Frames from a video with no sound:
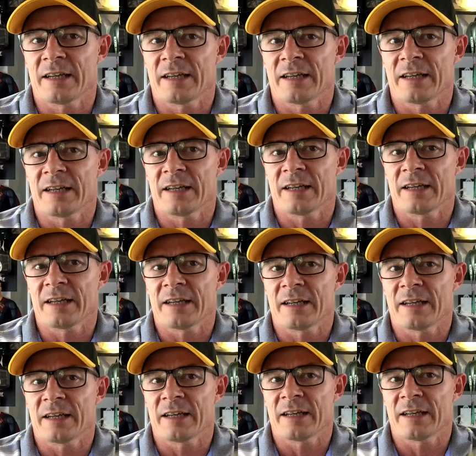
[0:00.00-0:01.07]
on that.
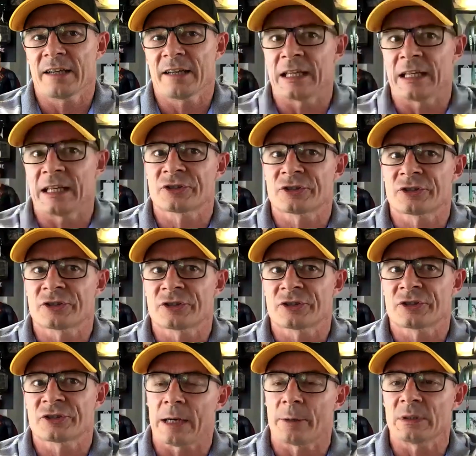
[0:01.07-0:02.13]
Every issue
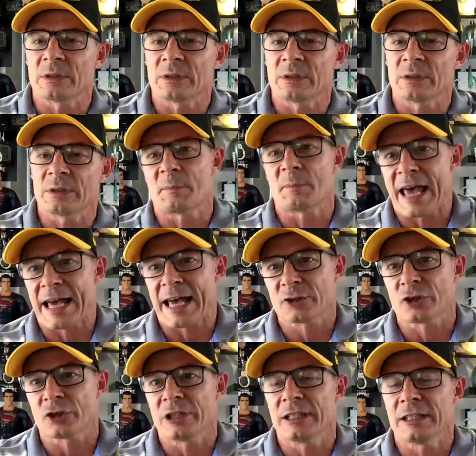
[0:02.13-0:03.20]
consistently always had some
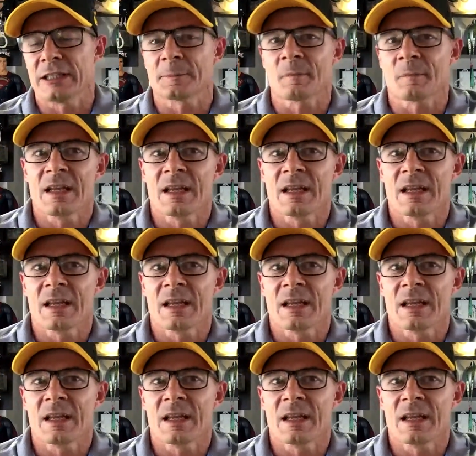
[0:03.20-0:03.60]
action, and